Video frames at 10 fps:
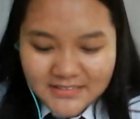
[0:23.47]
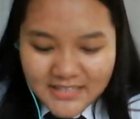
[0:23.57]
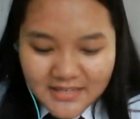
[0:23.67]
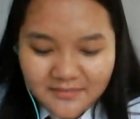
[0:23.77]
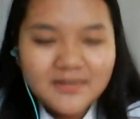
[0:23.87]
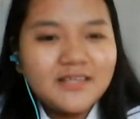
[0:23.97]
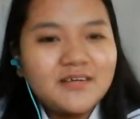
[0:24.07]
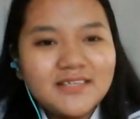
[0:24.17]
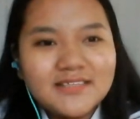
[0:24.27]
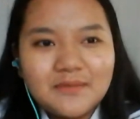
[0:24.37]
time and
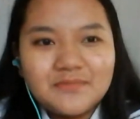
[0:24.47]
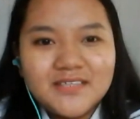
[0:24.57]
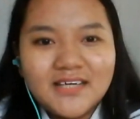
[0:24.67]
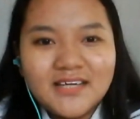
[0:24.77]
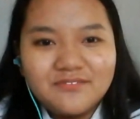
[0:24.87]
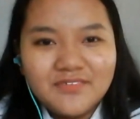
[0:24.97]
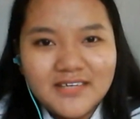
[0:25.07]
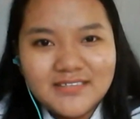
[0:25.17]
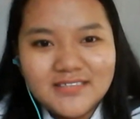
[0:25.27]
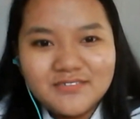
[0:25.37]
accepting our
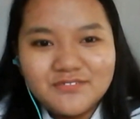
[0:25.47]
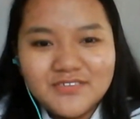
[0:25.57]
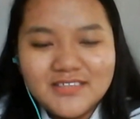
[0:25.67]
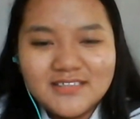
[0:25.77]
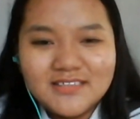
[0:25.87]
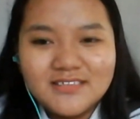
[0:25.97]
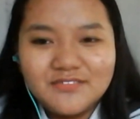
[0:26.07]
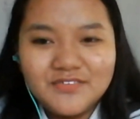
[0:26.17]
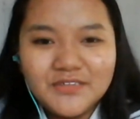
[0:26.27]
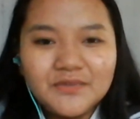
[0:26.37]
invitation for this
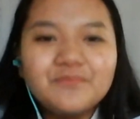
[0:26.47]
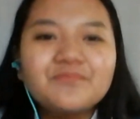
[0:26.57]
interview.